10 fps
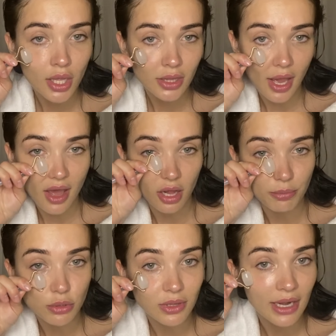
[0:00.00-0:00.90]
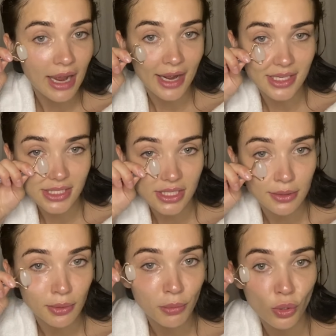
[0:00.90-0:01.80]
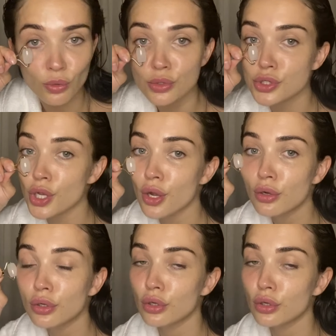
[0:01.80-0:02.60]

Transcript: That helps with that eye serum also.